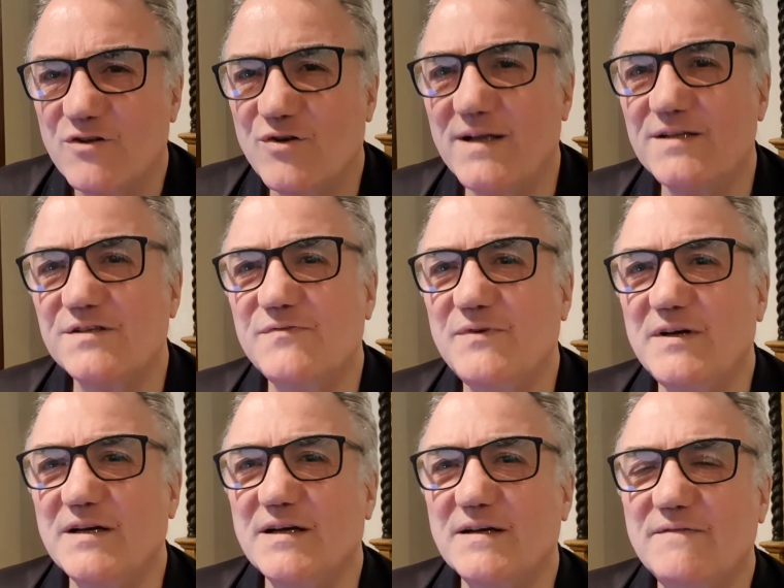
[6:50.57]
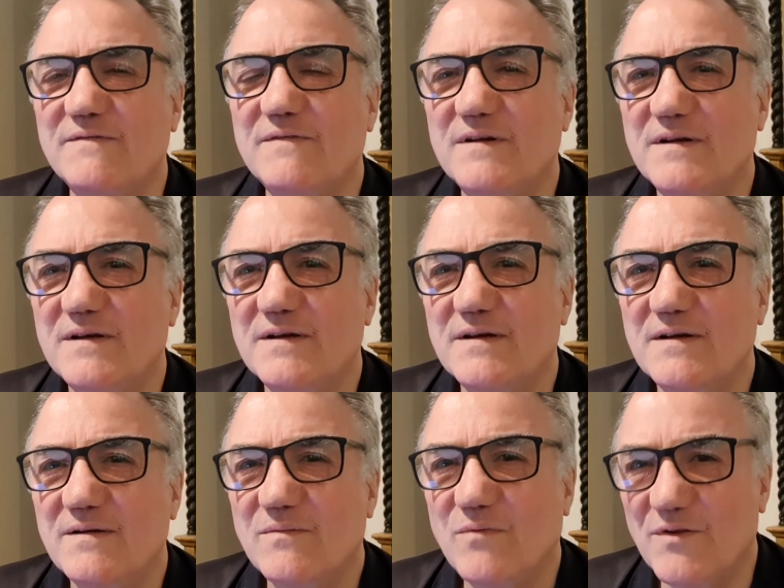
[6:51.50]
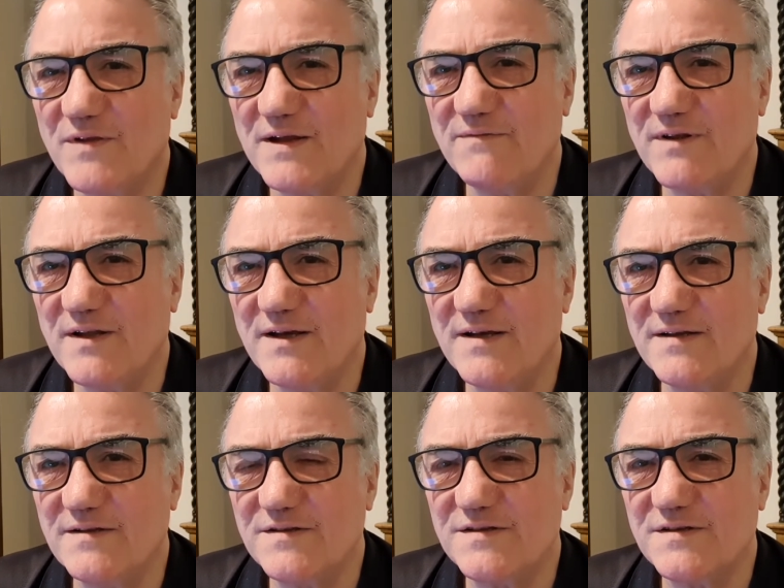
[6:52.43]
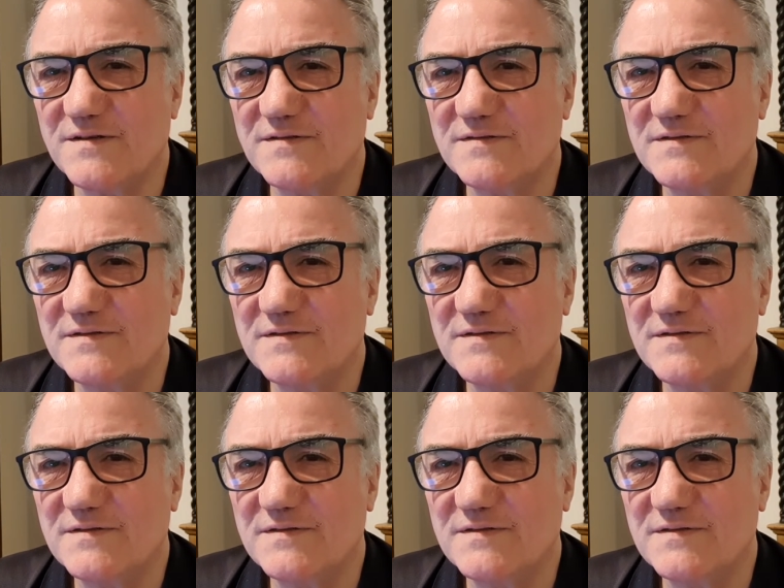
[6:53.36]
transfer what they've learnt